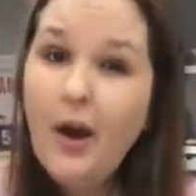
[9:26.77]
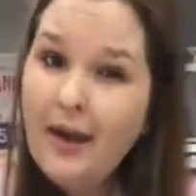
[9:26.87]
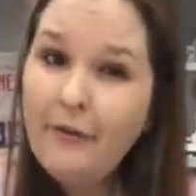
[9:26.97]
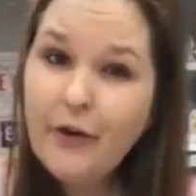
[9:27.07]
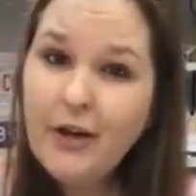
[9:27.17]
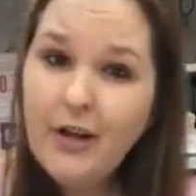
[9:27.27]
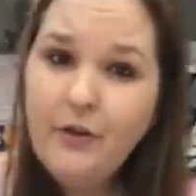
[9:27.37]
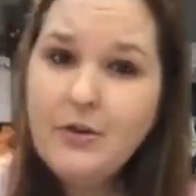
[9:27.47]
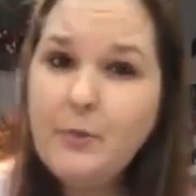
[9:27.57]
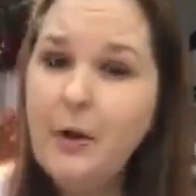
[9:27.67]
If you're going to
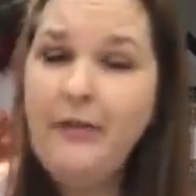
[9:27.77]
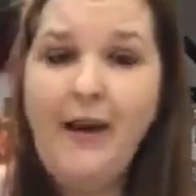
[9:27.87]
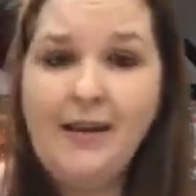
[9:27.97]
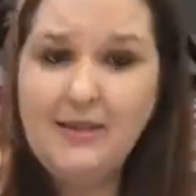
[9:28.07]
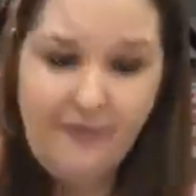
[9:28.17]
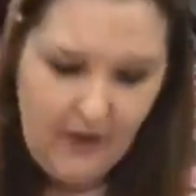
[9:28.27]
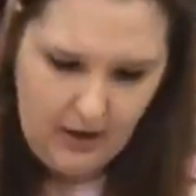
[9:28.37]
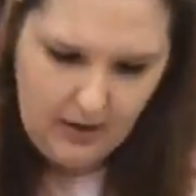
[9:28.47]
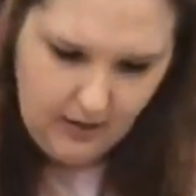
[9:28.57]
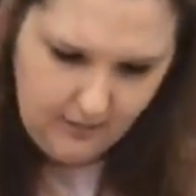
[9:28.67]
use wood, that's
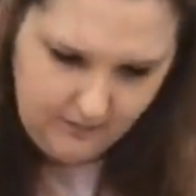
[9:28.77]
fine.